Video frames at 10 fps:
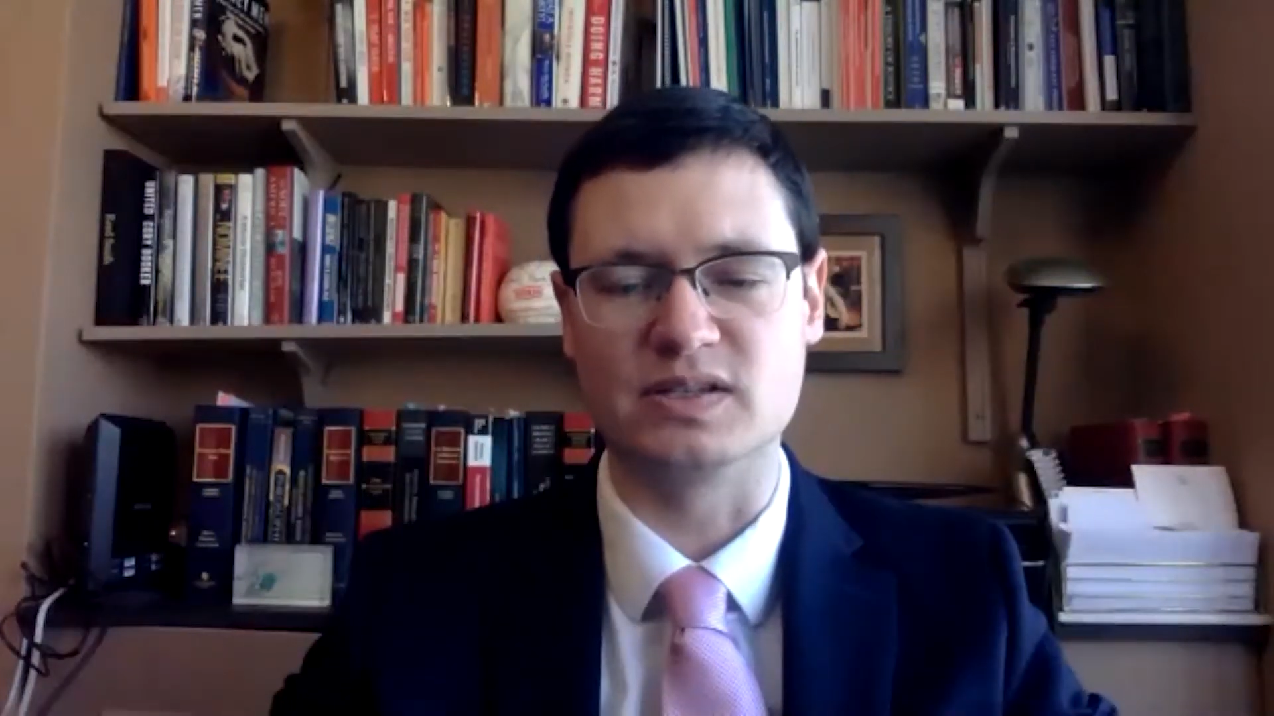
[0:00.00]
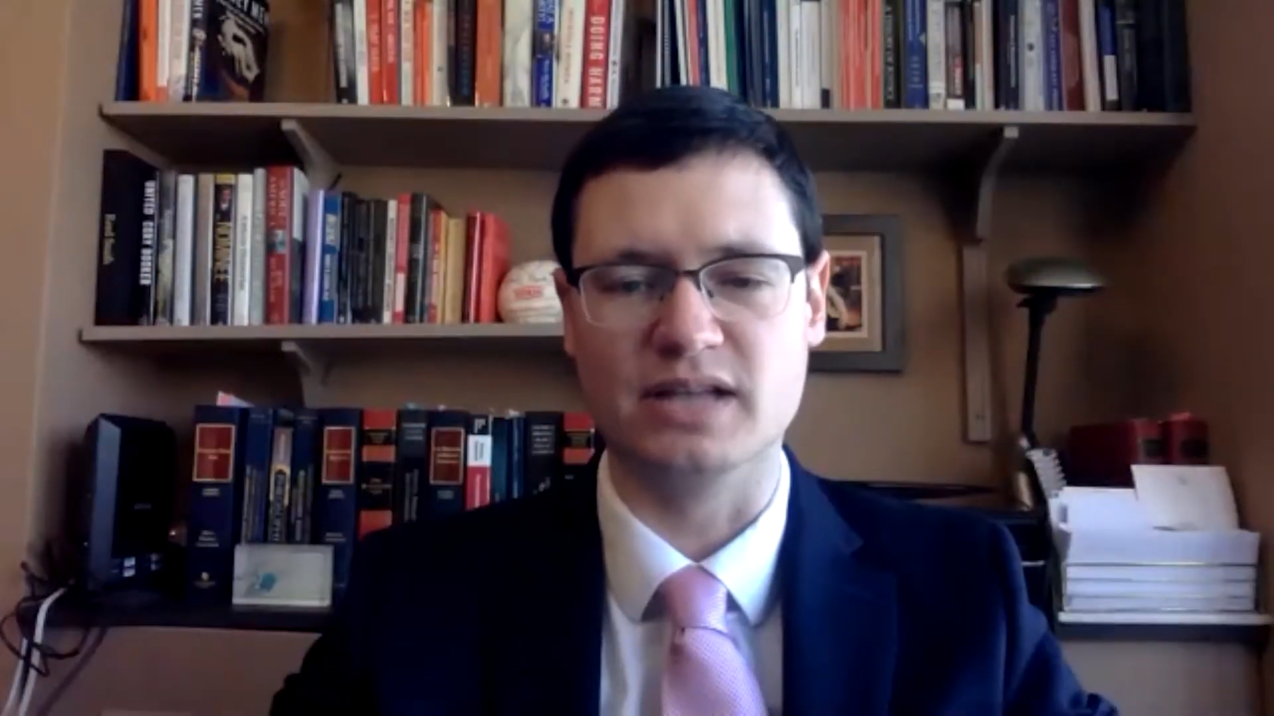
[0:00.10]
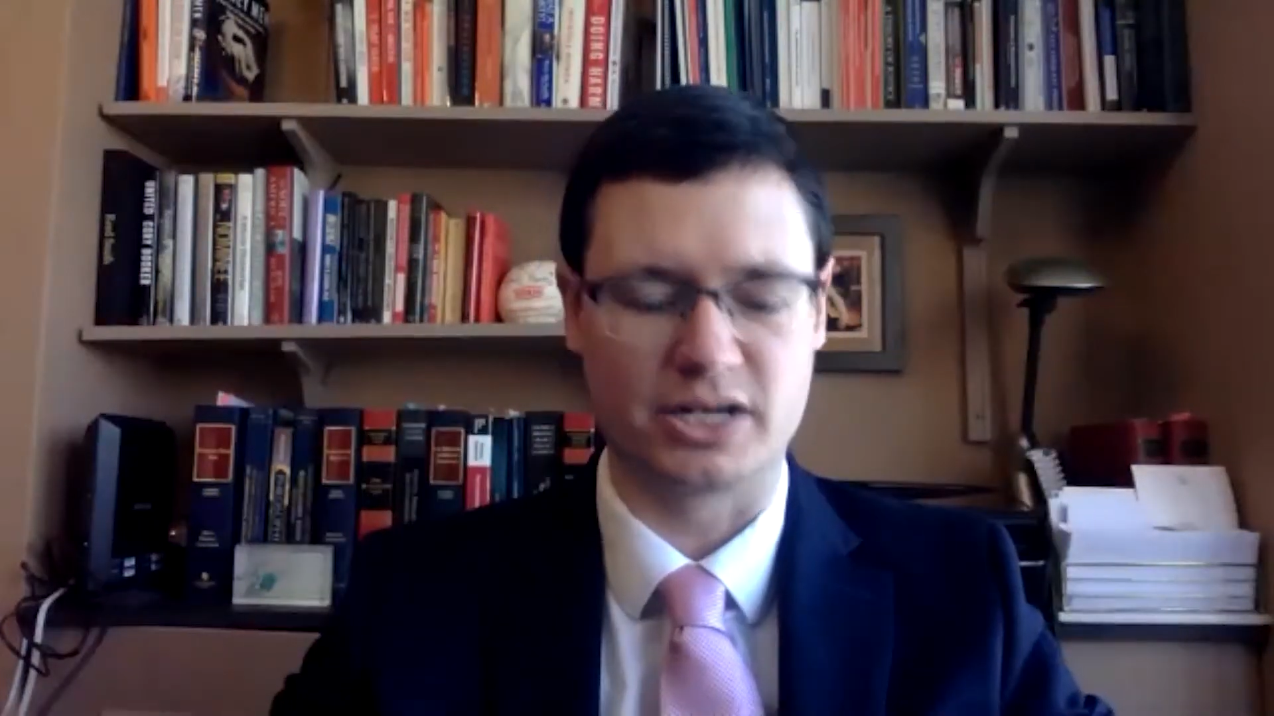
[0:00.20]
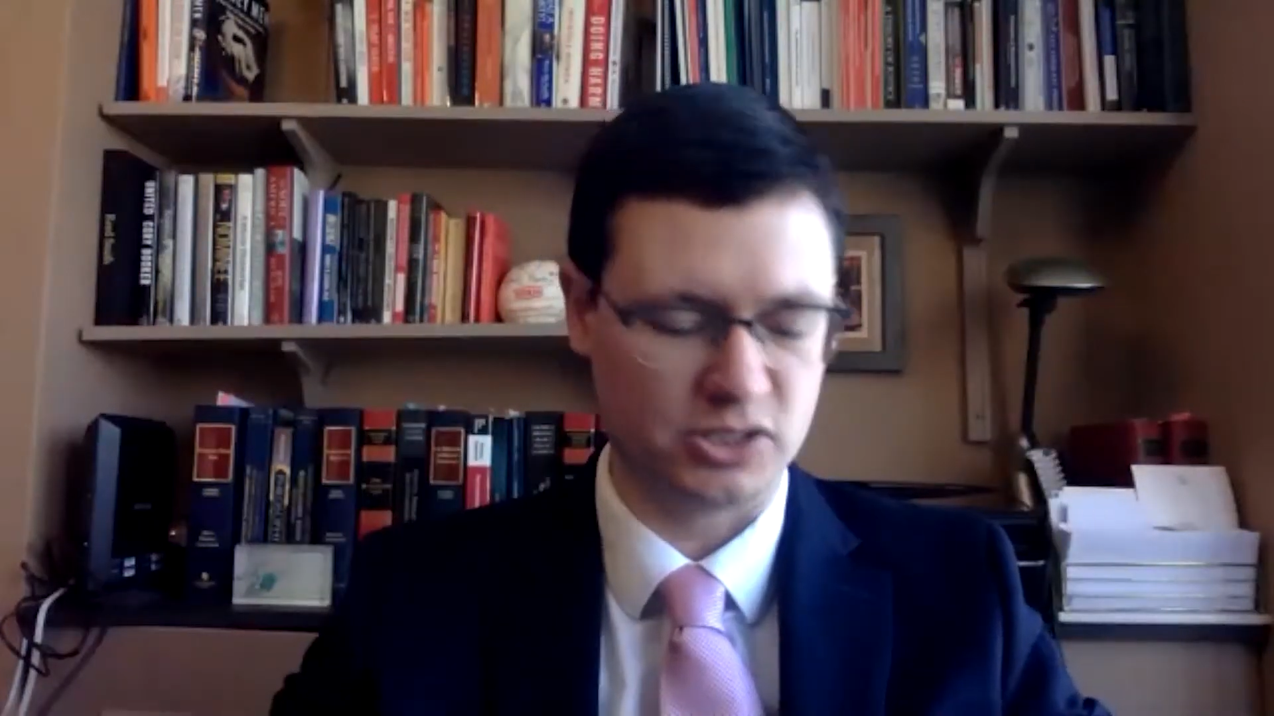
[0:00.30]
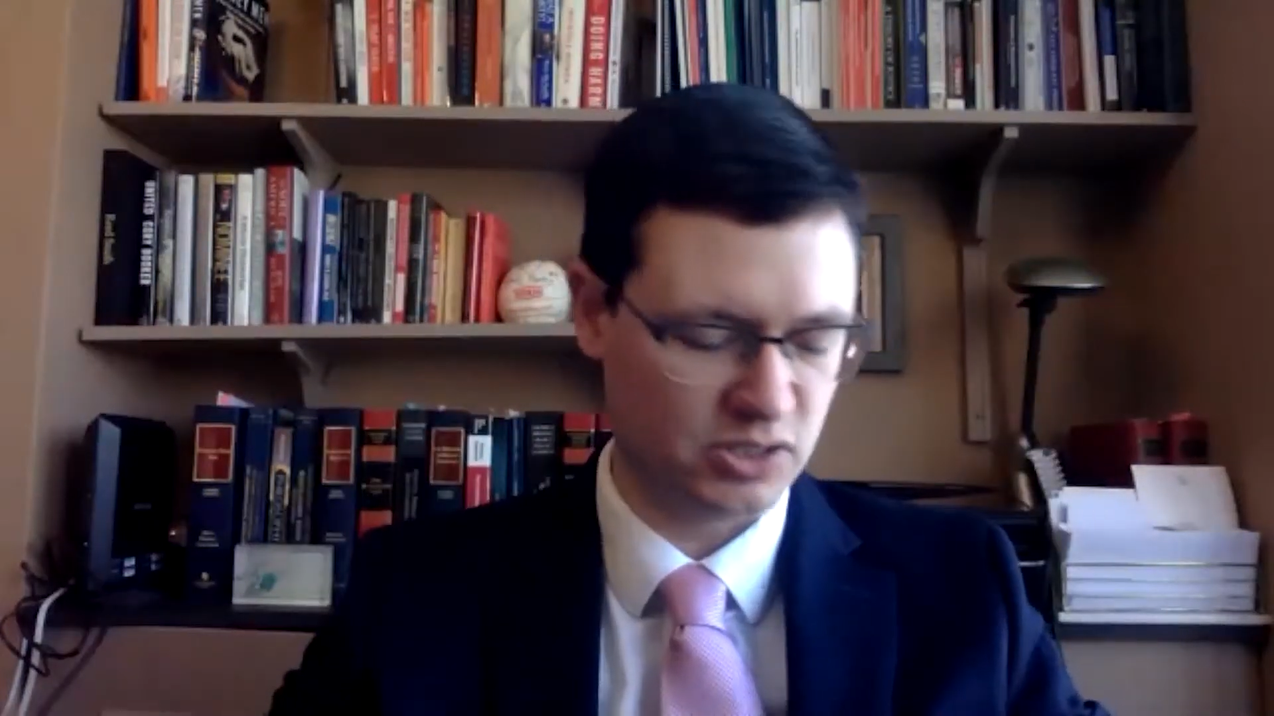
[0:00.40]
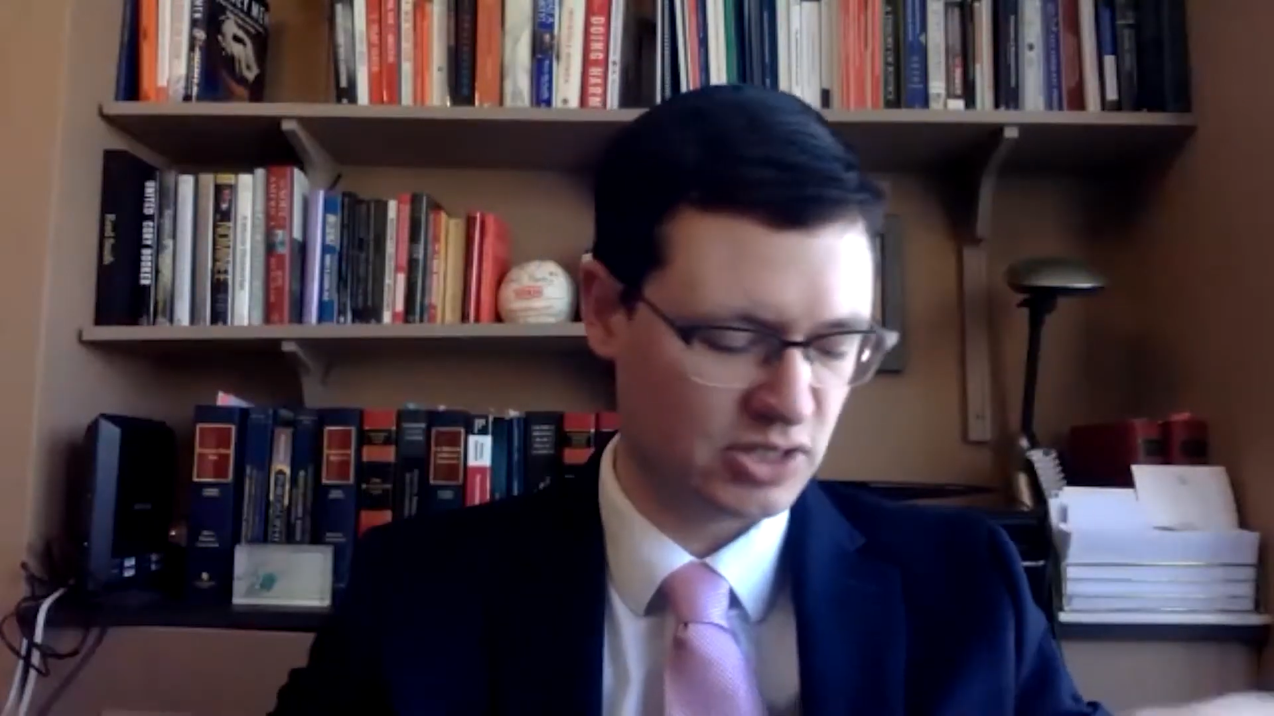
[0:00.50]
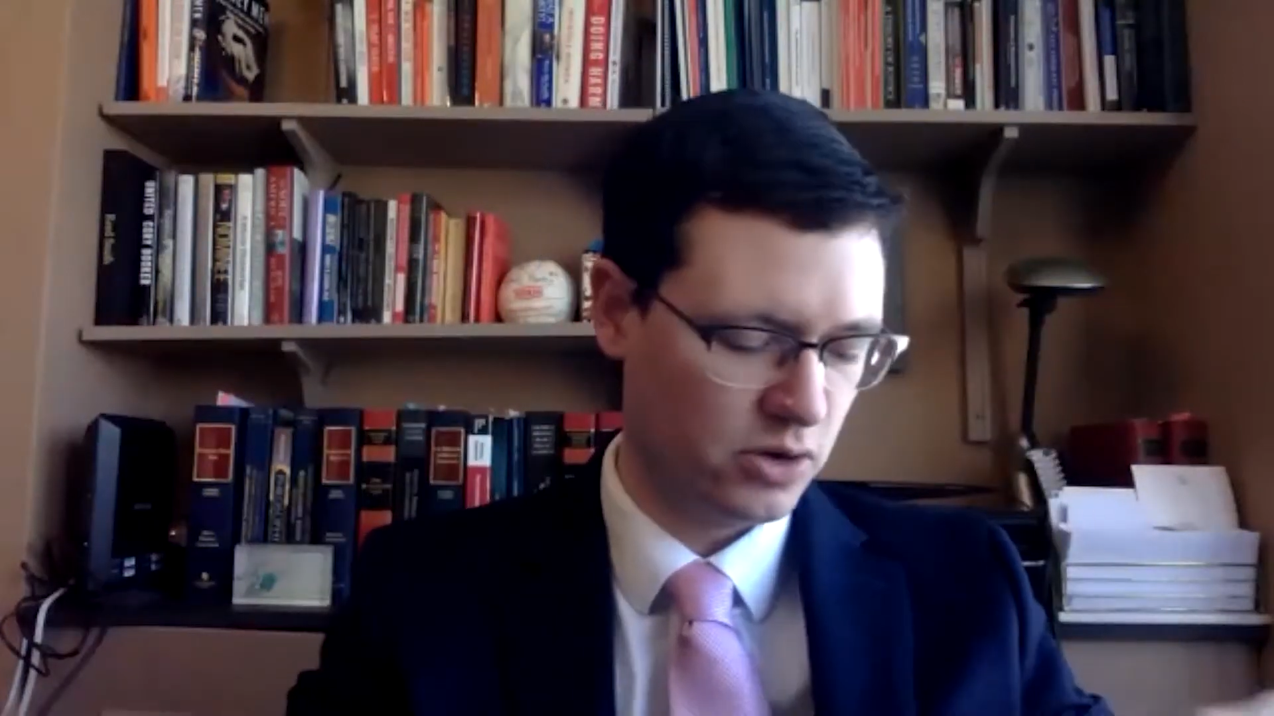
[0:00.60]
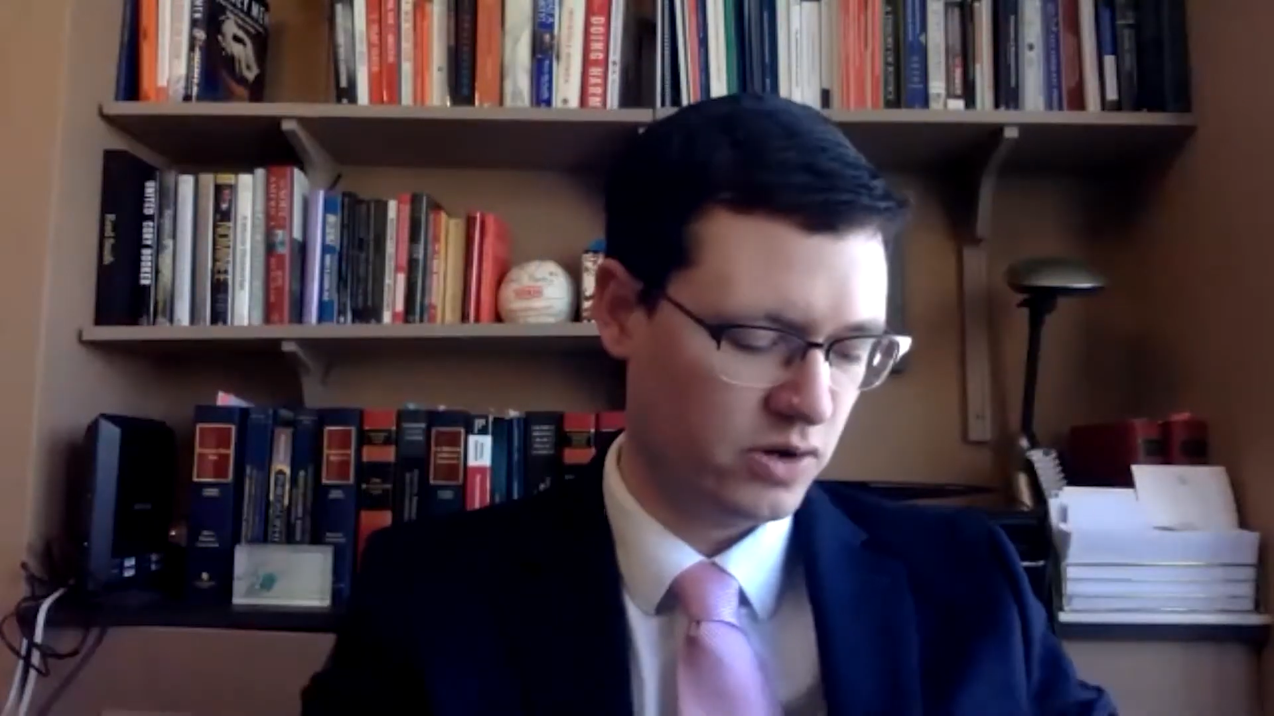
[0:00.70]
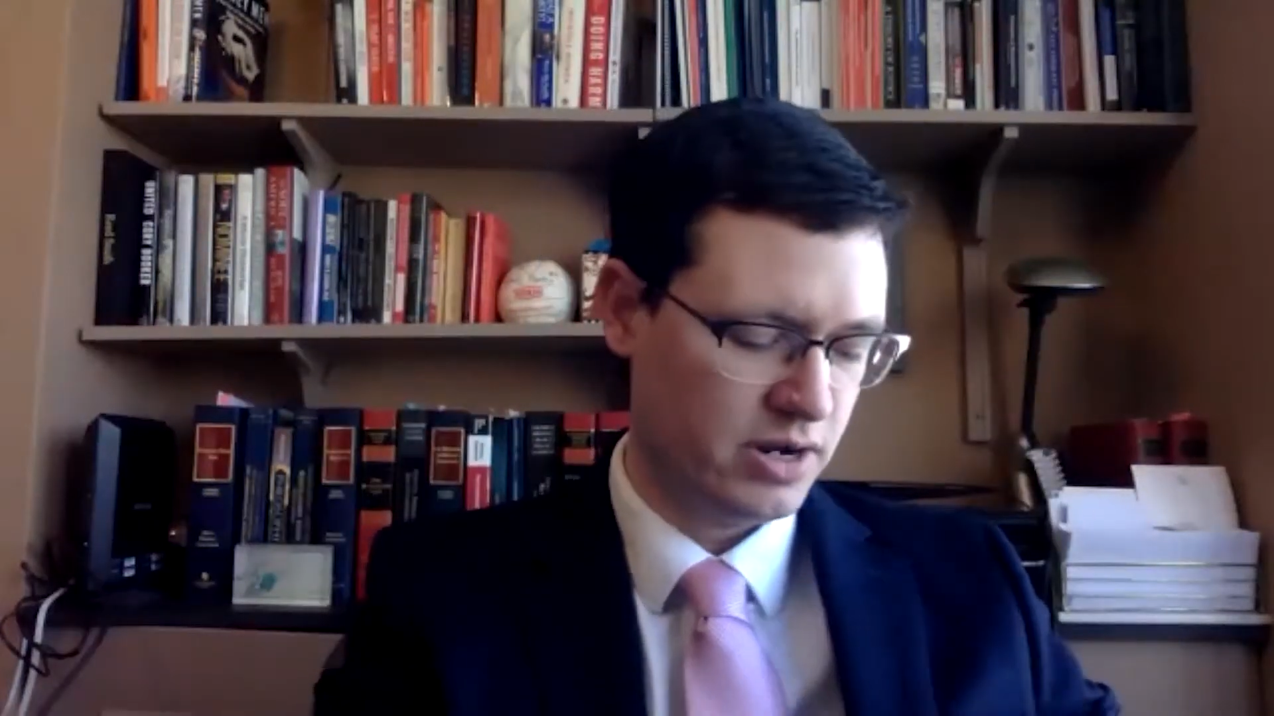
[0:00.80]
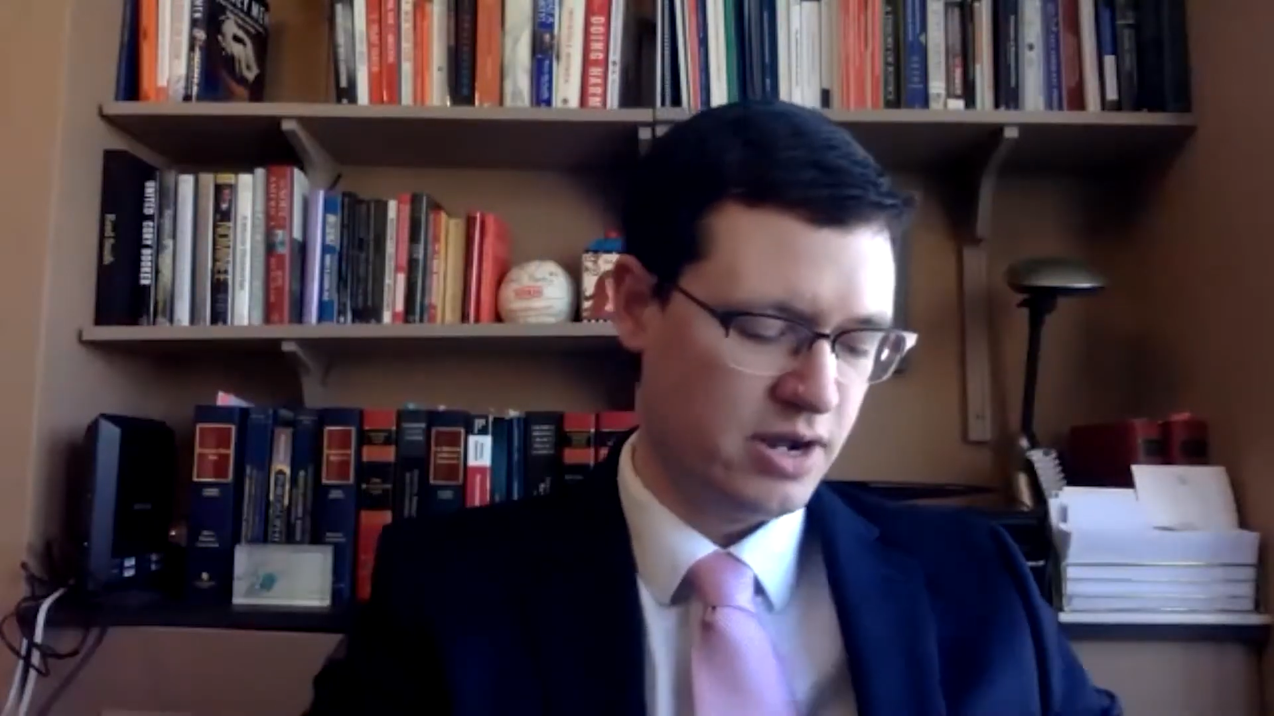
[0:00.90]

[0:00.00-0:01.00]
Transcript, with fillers: election. So